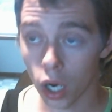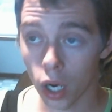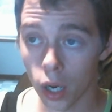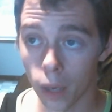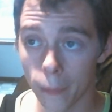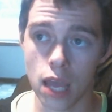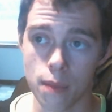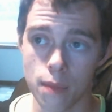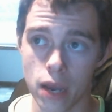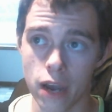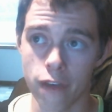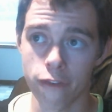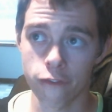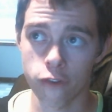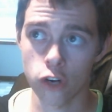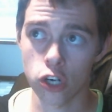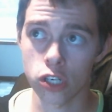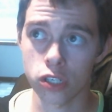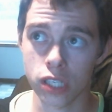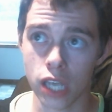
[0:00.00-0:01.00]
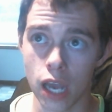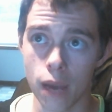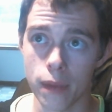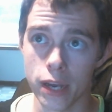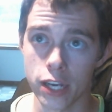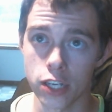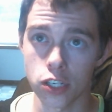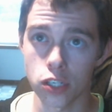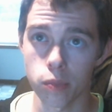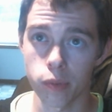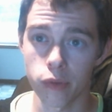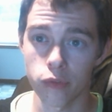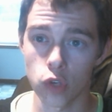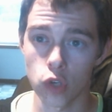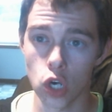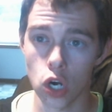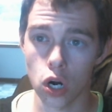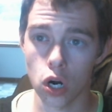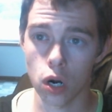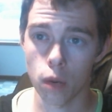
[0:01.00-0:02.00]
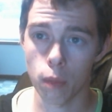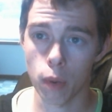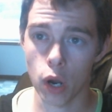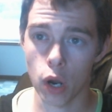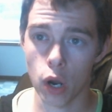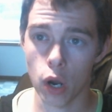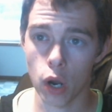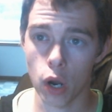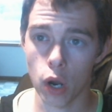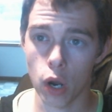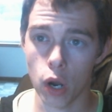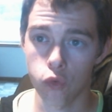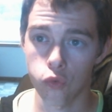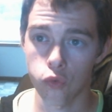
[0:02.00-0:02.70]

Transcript: i had my first got my hd pvr about